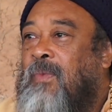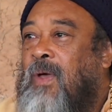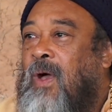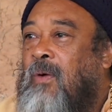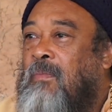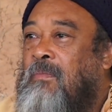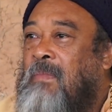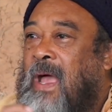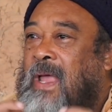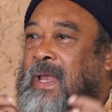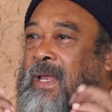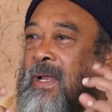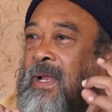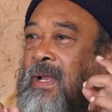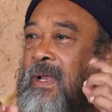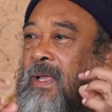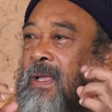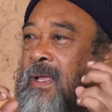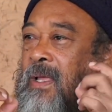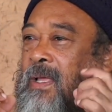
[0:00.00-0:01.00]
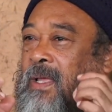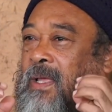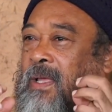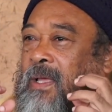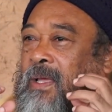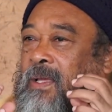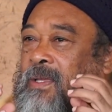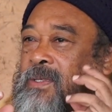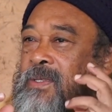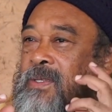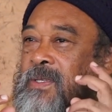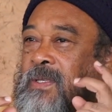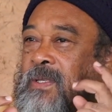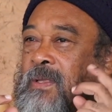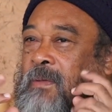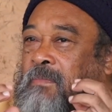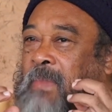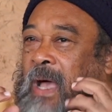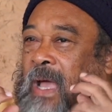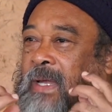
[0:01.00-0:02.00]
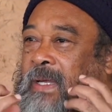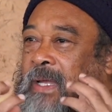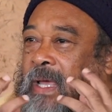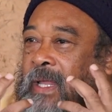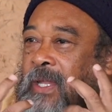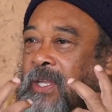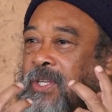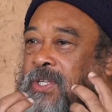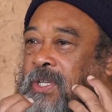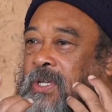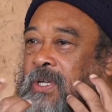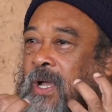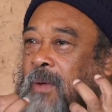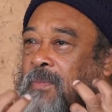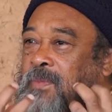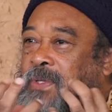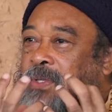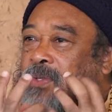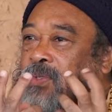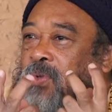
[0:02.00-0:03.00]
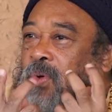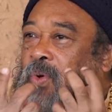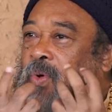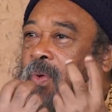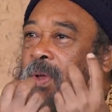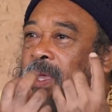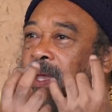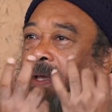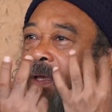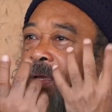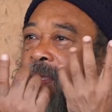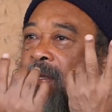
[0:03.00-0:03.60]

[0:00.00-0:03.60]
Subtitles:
Our mind, the mind energy comes in so quick,